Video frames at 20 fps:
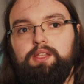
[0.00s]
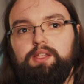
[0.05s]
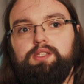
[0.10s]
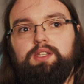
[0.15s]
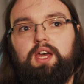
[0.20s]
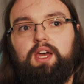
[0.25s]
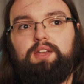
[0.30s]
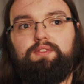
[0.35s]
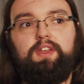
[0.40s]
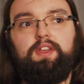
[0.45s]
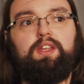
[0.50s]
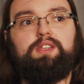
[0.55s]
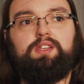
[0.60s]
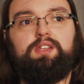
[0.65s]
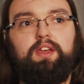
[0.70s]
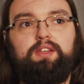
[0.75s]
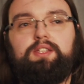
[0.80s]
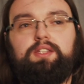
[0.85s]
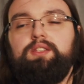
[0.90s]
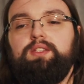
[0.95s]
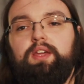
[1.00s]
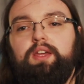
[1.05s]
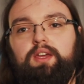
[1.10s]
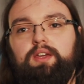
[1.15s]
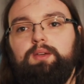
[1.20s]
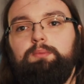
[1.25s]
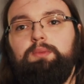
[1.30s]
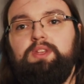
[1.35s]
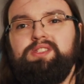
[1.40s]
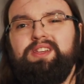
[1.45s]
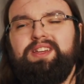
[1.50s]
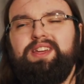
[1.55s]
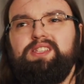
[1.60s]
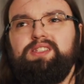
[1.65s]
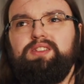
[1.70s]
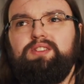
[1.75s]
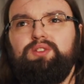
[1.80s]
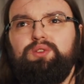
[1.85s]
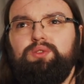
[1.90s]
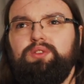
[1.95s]
It's kind of an exciting thing. It means I get
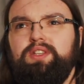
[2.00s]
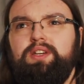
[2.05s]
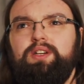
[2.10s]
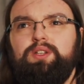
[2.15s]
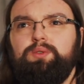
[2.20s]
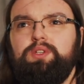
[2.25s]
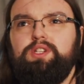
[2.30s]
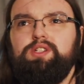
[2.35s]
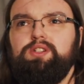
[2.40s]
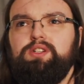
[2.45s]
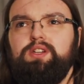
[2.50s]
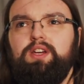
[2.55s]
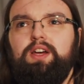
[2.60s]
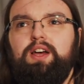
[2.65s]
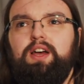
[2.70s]
to do things which